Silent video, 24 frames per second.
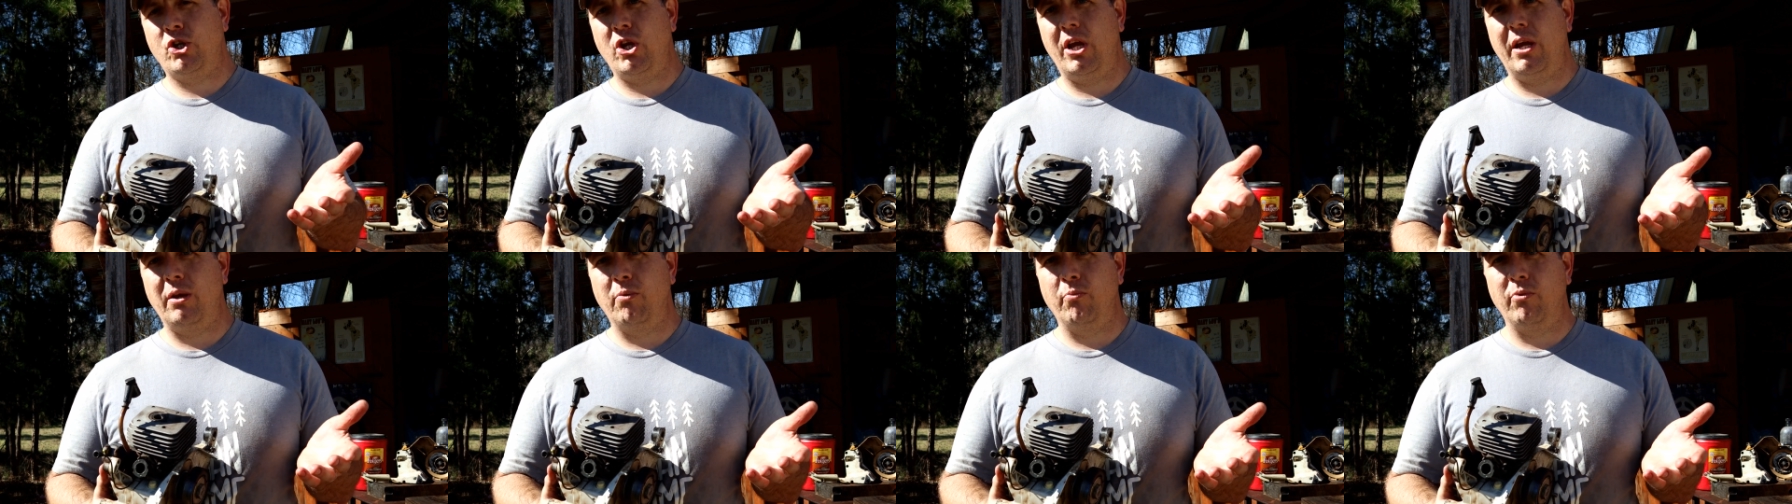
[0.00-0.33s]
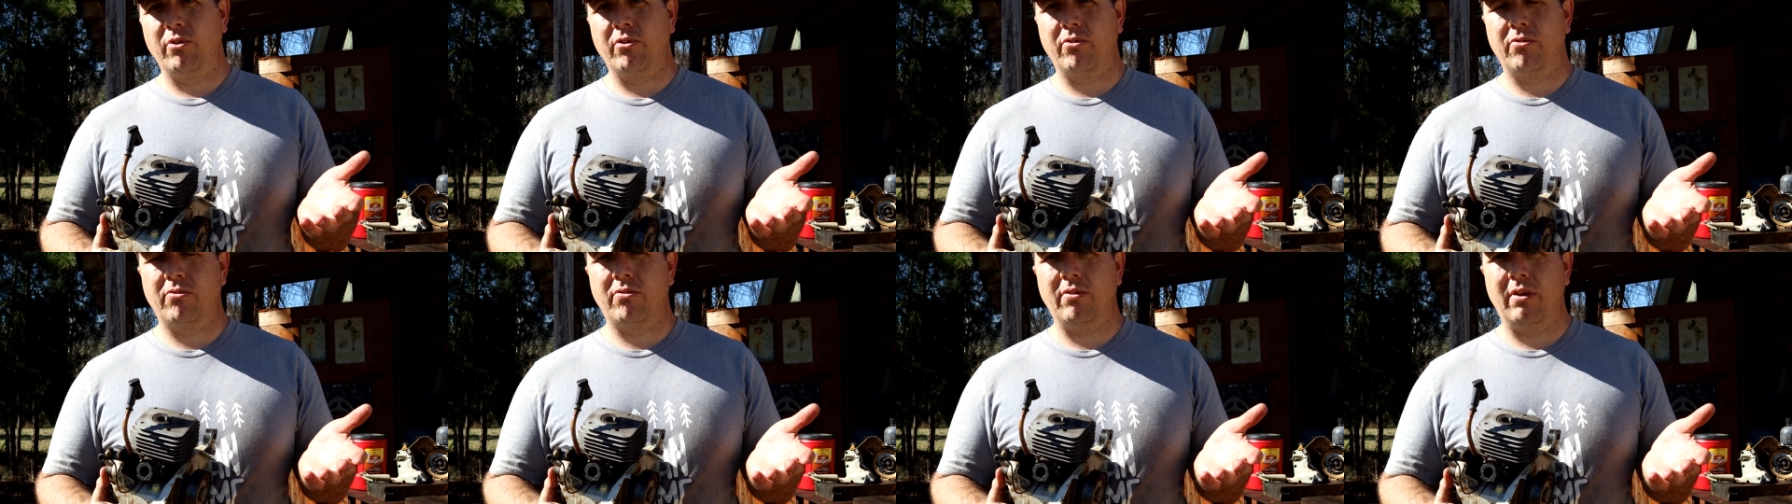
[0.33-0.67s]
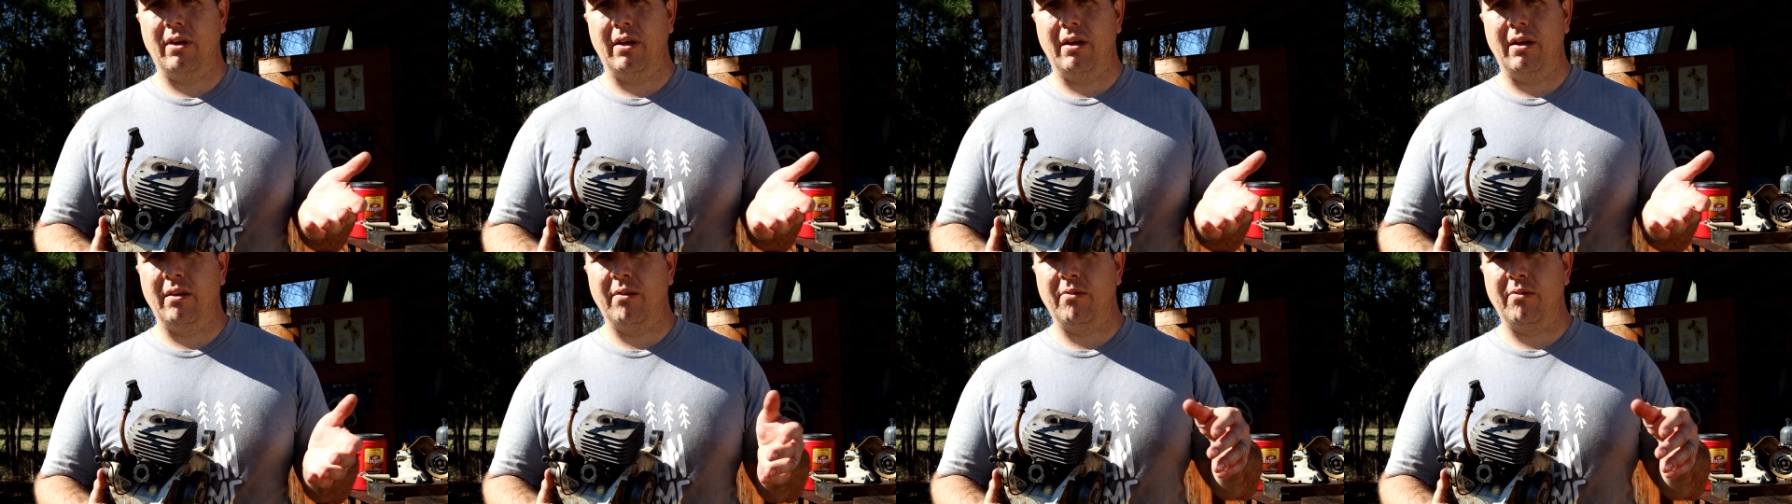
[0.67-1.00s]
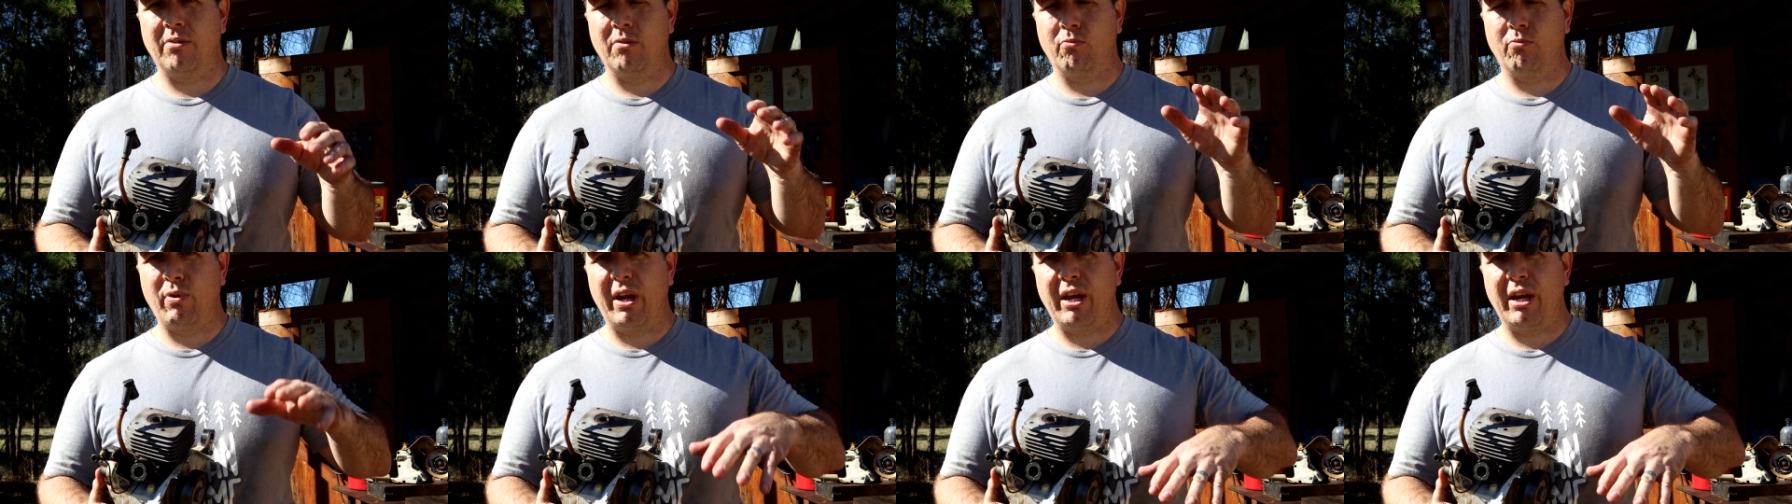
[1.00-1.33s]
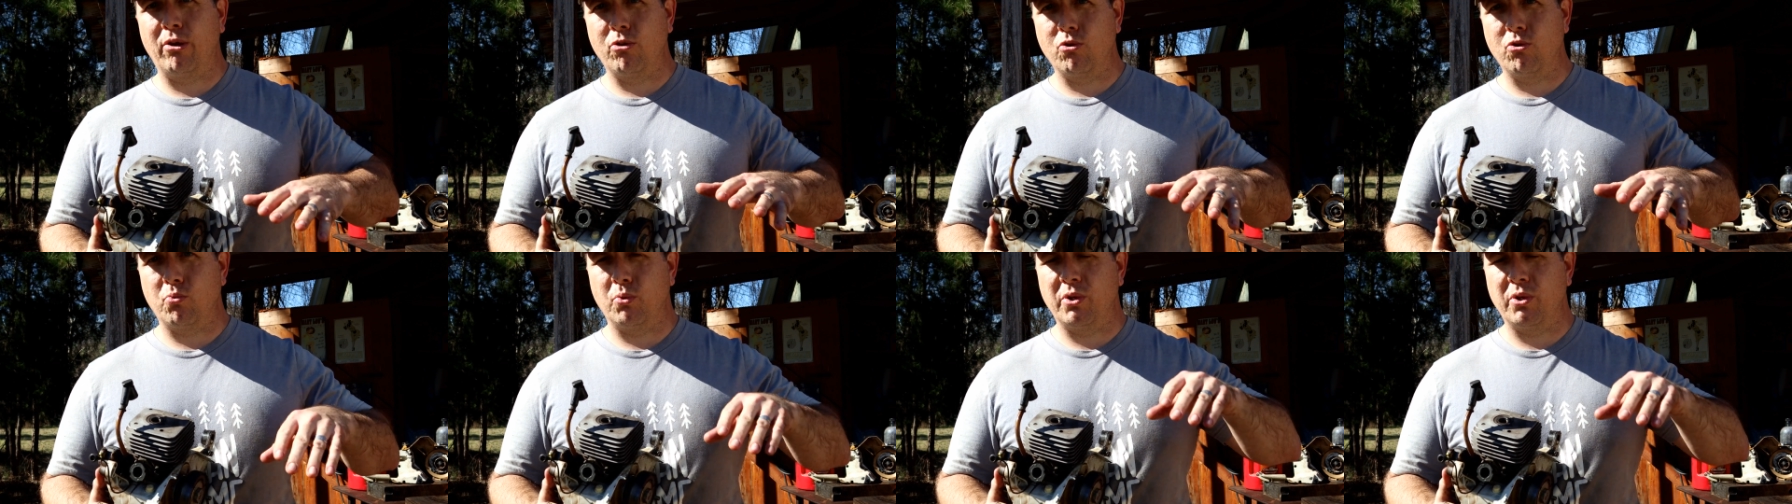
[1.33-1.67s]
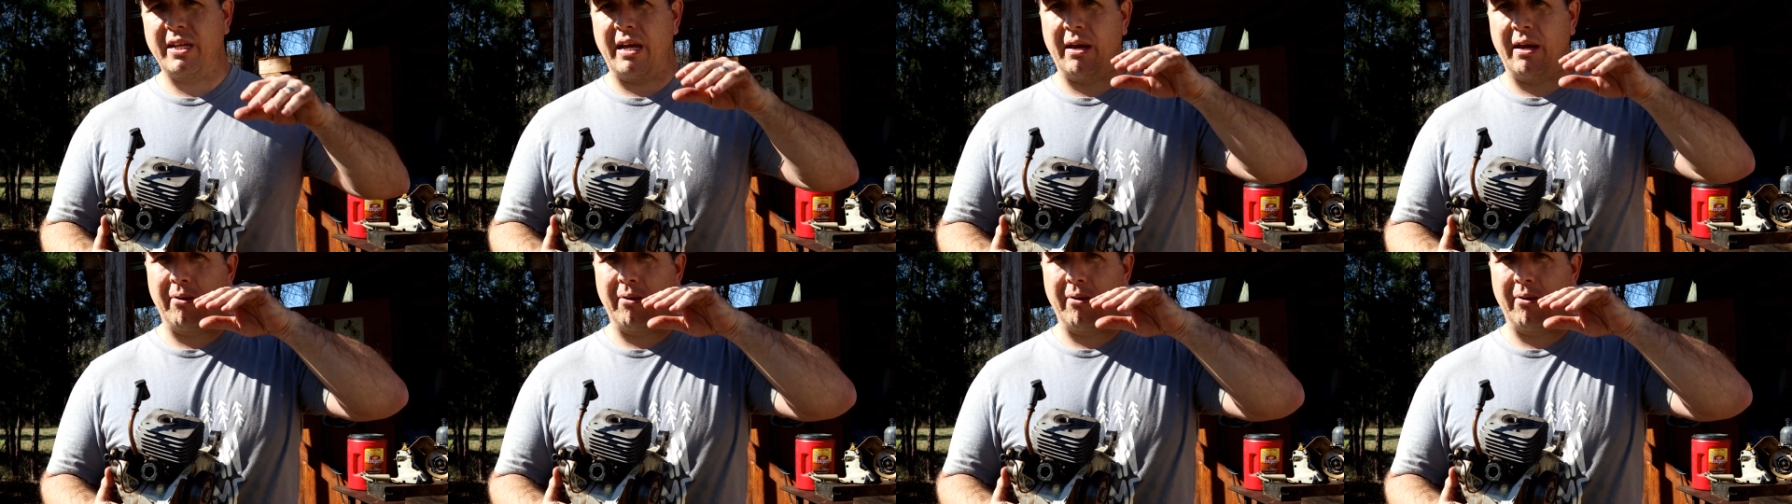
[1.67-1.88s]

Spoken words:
chain was, the rakers were